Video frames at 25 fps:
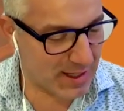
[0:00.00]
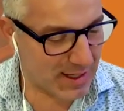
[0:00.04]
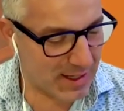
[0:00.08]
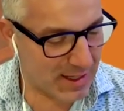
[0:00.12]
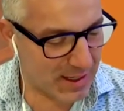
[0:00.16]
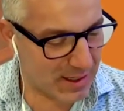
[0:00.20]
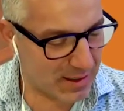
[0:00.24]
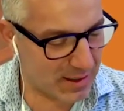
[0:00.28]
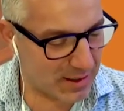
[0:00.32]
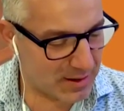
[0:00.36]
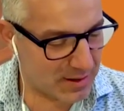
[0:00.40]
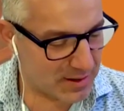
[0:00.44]
want to
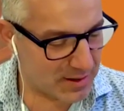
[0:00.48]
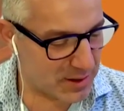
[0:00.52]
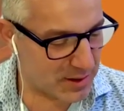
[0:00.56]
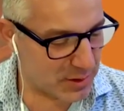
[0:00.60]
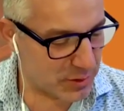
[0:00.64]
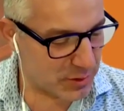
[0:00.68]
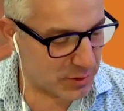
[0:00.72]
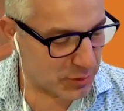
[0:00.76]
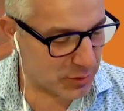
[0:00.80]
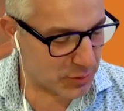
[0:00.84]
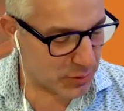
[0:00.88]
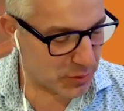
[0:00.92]
get
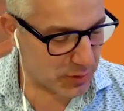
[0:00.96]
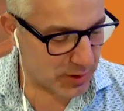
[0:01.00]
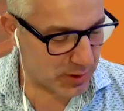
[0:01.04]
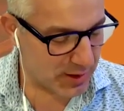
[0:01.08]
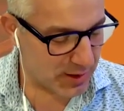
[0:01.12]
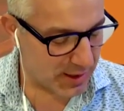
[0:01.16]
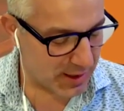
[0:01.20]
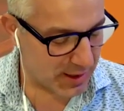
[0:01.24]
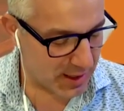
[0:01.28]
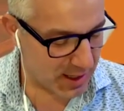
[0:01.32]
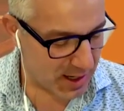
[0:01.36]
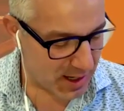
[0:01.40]

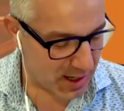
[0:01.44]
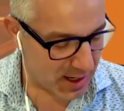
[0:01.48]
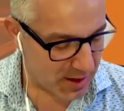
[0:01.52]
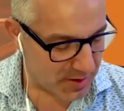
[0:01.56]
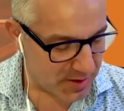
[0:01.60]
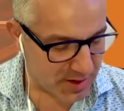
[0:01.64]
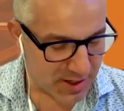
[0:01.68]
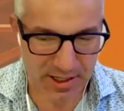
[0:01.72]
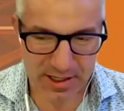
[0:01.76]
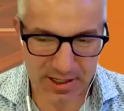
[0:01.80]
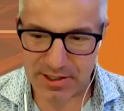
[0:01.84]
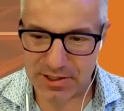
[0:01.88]
into
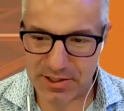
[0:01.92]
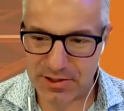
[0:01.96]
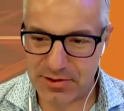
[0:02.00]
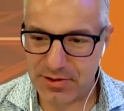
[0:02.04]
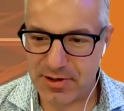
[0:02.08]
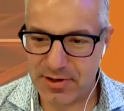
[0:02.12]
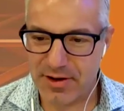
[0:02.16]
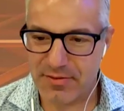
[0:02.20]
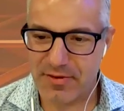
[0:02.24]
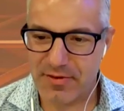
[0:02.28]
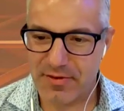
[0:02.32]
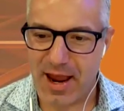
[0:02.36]
the
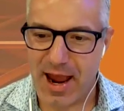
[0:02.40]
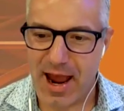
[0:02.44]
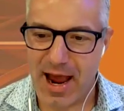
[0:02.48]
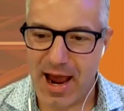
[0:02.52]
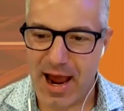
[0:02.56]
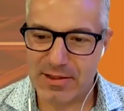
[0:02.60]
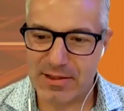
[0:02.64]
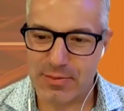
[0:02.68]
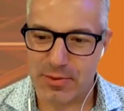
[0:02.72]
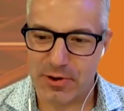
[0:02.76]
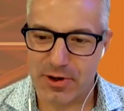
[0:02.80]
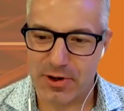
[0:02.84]
history of
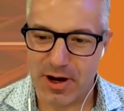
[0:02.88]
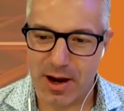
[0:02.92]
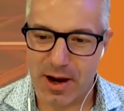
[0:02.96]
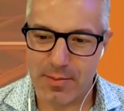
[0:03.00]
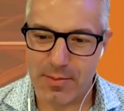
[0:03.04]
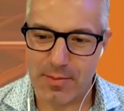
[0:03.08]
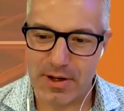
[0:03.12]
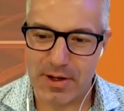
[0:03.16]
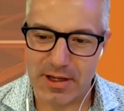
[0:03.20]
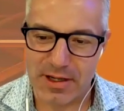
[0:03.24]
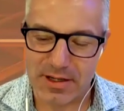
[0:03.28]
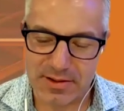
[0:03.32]
Kaspar
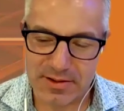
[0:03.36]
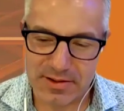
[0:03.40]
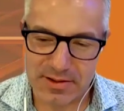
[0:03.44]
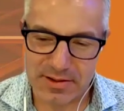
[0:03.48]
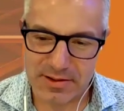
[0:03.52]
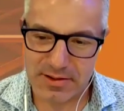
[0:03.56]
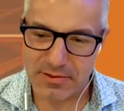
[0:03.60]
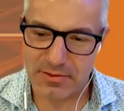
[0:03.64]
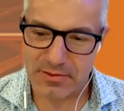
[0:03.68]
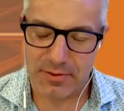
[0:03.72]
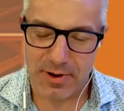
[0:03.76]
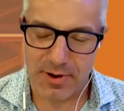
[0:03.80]

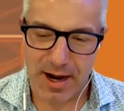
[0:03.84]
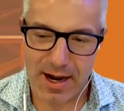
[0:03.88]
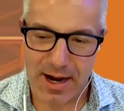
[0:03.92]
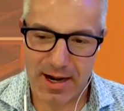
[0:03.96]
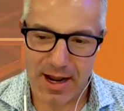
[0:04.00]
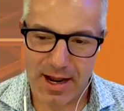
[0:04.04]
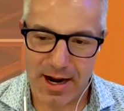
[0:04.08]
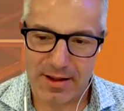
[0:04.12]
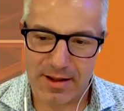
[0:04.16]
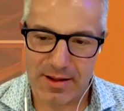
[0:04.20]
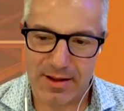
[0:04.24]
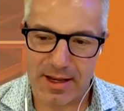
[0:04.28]
Companies
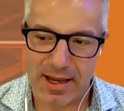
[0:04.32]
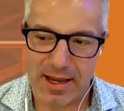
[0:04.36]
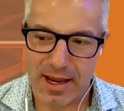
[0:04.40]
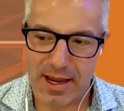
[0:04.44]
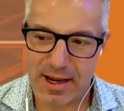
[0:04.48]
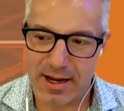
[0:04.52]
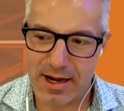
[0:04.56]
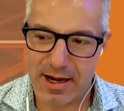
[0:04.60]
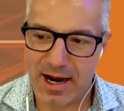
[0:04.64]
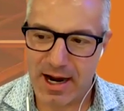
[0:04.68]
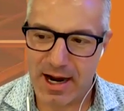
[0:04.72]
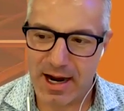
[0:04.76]
right out of the
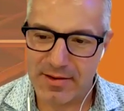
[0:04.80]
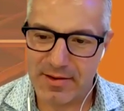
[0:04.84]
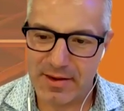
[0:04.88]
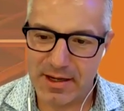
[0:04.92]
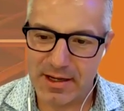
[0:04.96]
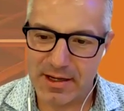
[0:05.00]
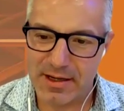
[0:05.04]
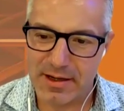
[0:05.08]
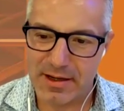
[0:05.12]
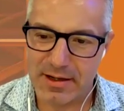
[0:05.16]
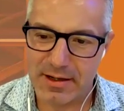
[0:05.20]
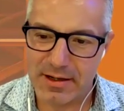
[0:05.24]
gate. I
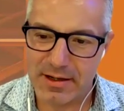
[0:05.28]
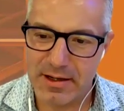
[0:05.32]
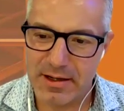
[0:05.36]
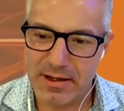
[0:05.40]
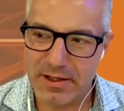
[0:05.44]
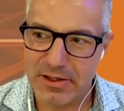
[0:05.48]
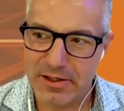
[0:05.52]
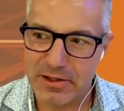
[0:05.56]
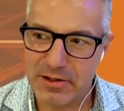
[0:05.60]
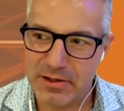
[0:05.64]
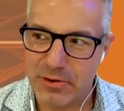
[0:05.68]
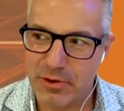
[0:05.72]
think
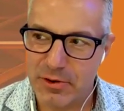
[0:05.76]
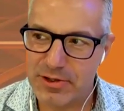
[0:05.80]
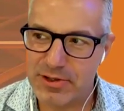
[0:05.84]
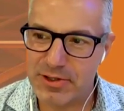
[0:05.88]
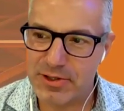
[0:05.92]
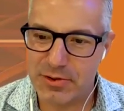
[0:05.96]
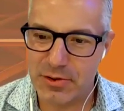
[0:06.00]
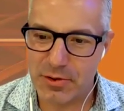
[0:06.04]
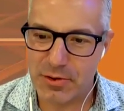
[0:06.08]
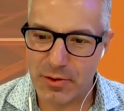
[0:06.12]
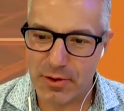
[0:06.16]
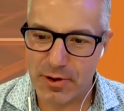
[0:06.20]
your
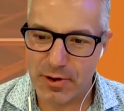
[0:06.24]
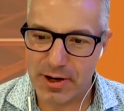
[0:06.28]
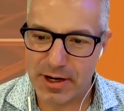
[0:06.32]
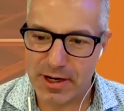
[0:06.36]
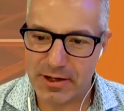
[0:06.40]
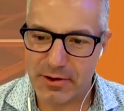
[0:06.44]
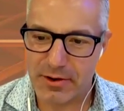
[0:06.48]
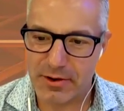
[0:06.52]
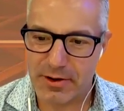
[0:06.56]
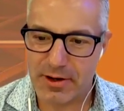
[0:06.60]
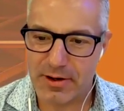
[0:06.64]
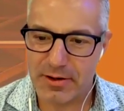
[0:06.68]

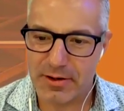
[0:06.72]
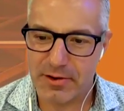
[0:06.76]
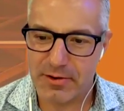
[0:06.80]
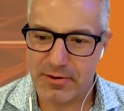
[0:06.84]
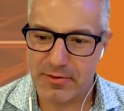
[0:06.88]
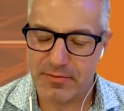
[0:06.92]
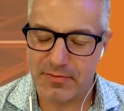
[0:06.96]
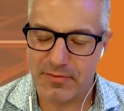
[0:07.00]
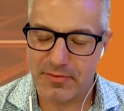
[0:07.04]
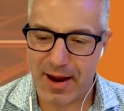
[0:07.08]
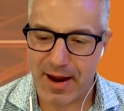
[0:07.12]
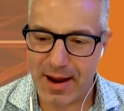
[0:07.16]
story,
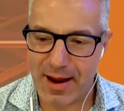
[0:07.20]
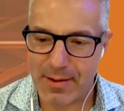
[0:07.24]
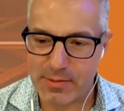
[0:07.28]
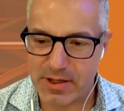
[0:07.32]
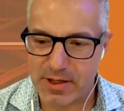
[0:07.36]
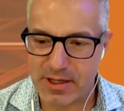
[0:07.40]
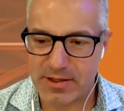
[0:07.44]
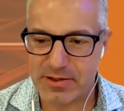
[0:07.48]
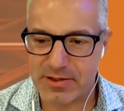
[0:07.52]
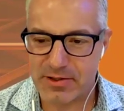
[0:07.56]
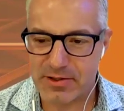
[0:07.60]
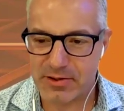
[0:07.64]
your
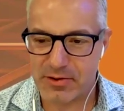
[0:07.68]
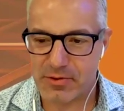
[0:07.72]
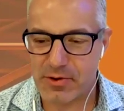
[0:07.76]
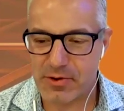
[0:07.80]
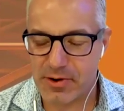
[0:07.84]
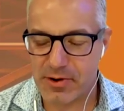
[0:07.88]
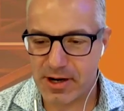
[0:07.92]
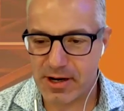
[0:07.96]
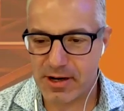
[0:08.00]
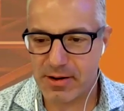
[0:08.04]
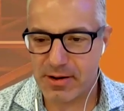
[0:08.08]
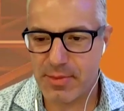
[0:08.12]
family's
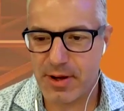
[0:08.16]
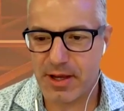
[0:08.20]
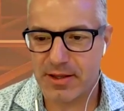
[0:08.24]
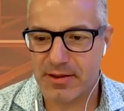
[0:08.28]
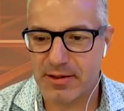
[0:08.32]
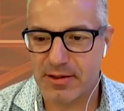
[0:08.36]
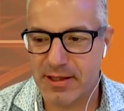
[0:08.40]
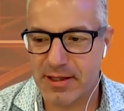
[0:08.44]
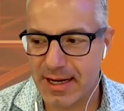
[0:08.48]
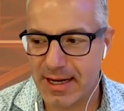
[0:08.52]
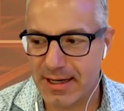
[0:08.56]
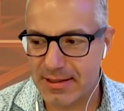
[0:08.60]
story
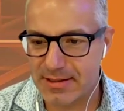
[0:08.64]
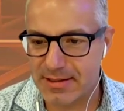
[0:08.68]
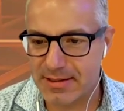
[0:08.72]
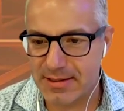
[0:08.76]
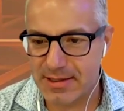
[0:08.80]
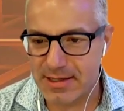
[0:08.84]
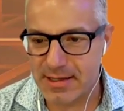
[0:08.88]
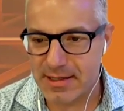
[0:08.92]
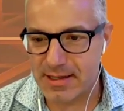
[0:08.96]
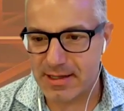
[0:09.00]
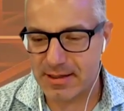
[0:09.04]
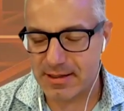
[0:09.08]
about the
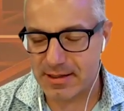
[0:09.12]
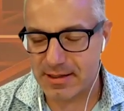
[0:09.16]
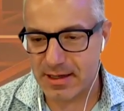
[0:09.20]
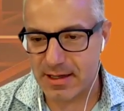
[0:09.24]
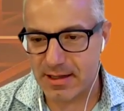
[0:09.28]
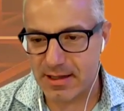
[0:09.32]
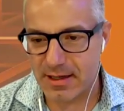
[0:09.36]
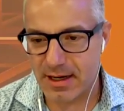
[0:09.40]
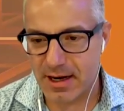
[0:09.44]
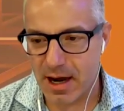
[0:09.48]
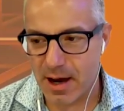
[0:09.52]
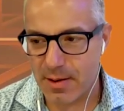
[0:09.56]
legacy and
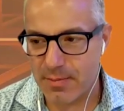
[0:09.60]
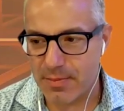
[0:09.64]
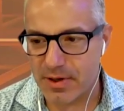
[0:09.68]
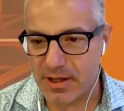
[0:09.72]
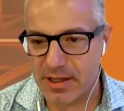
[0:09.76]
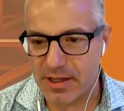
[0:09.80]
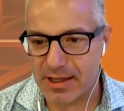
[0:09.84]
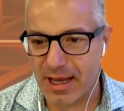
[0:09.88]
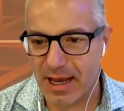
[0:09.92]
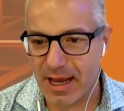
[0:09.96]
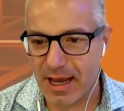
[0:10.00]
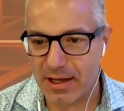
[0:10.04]
the
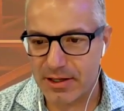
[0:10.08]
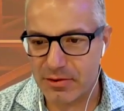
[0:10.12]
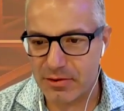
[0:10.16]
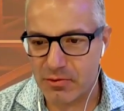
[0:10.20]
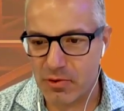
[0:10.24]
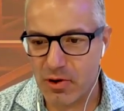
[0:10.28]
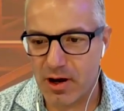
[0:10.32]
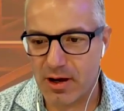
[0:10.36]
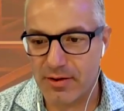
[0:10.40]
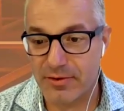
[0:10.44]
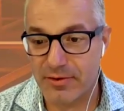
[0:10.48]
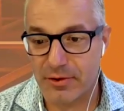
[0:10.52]
company that
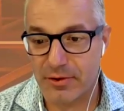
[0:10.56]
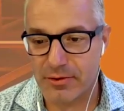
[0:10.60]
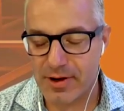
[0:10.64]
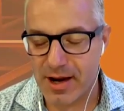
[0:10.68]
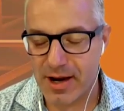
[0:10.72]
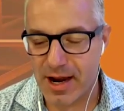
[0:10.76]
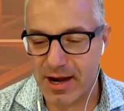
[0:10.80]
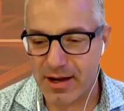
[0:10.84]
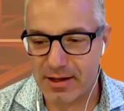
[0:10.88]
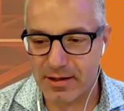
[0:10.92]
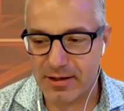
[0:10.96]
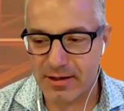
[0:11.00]
you all have
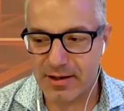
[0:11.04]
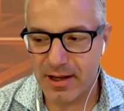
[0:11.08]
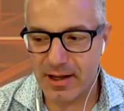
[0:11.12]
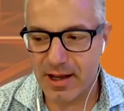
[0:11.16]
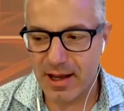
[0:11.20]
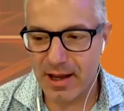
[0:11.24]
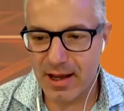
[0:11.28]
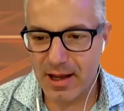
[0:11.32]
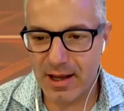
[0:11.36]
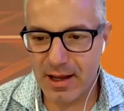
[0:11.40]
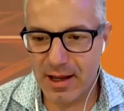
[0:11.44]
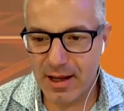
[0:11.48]
created,
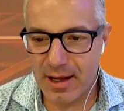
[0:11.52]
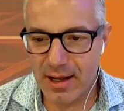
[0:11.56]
